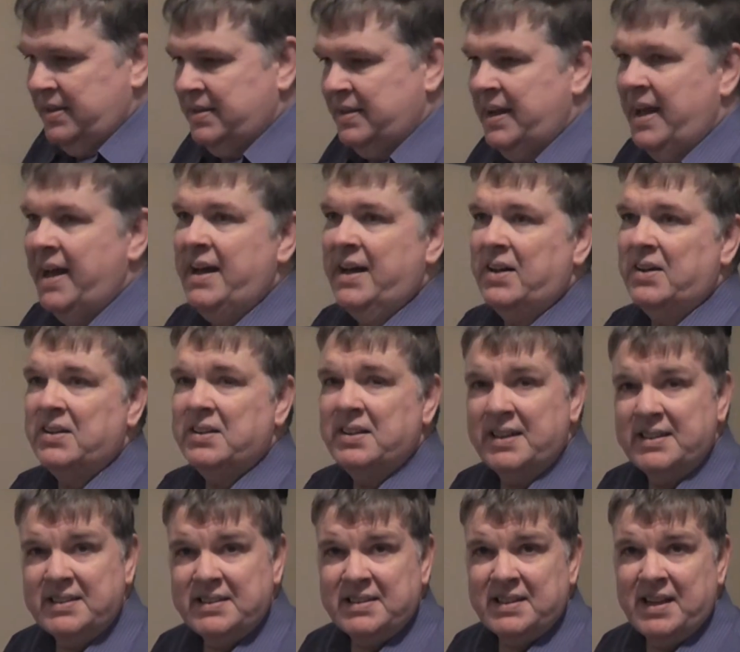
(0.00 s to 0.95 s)
Now,
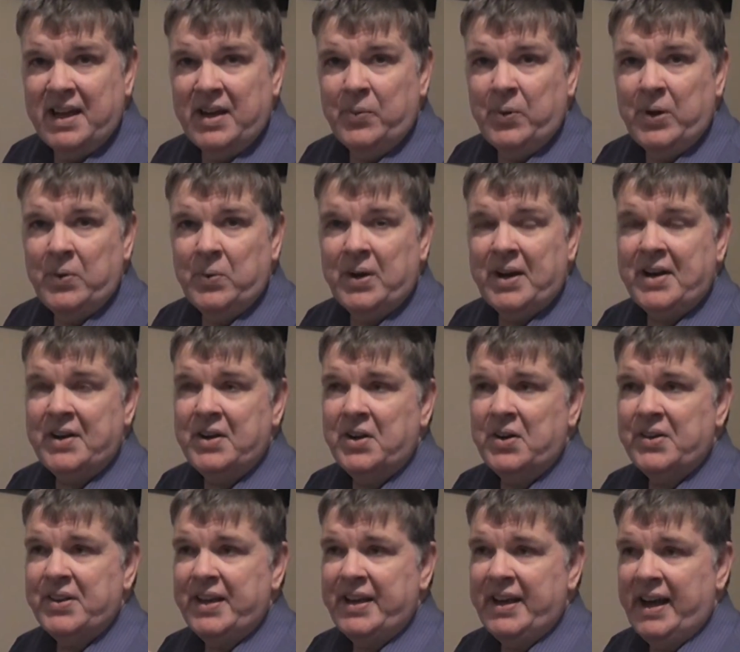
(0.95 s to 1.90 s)
let's say we want to
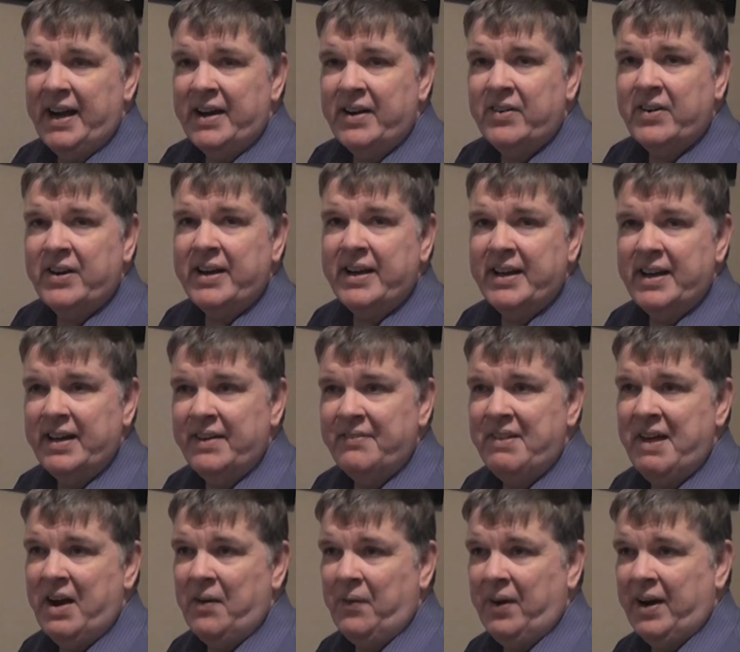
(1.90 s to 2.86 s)
know the area of
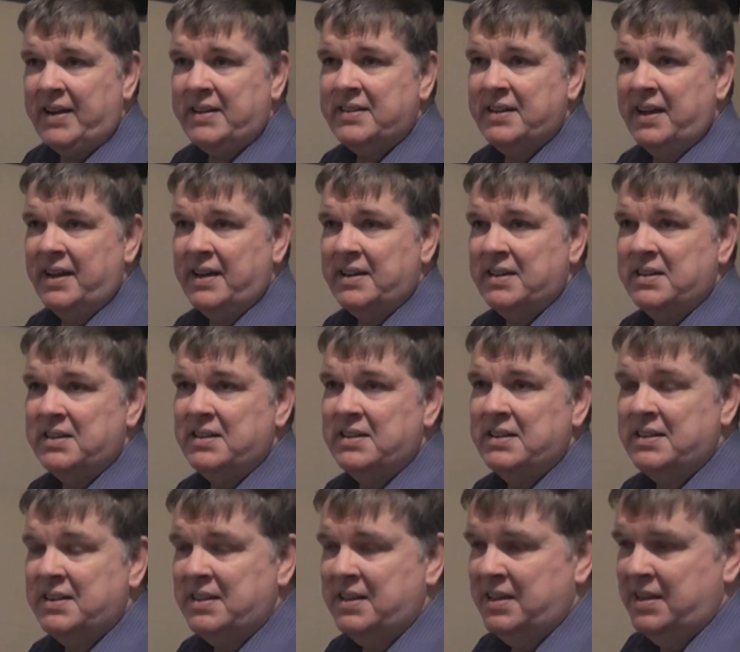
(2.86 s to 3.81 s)
that rectangle.
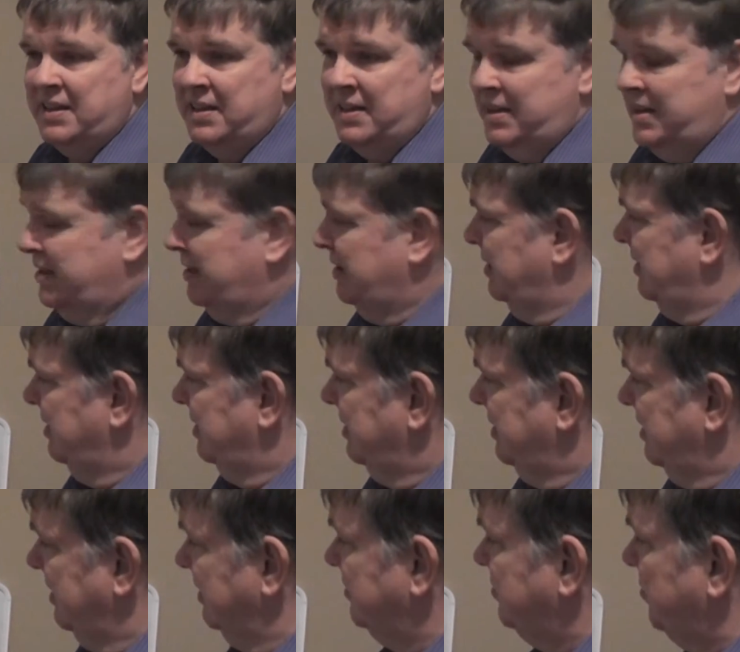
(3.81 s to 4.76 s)

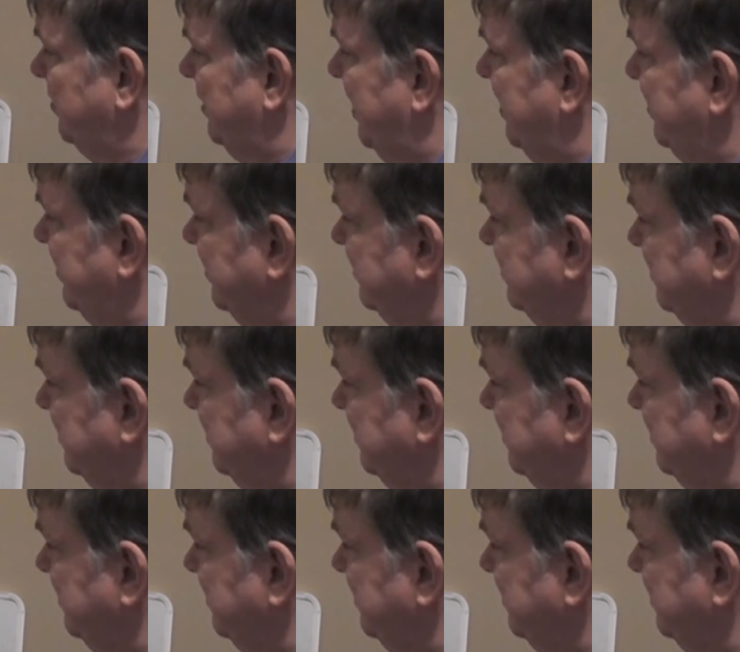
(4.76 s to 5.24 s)
That's rather